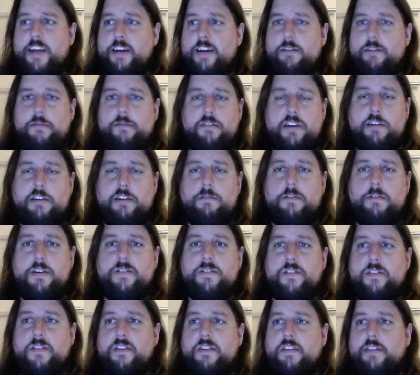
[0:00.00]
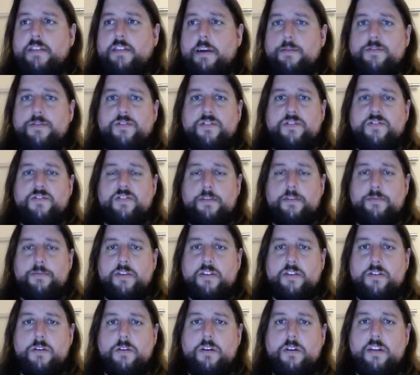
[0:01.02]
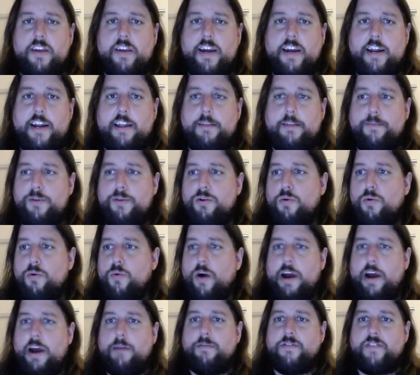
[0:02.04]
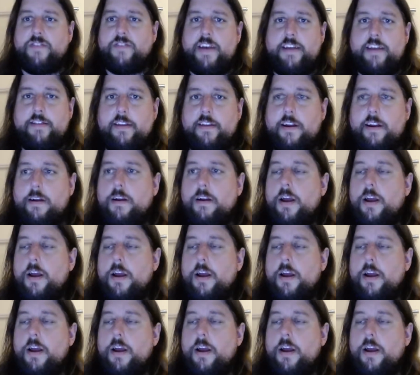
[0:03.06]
I don't think it was. I think that was just something totally out of the blue. Why was that there?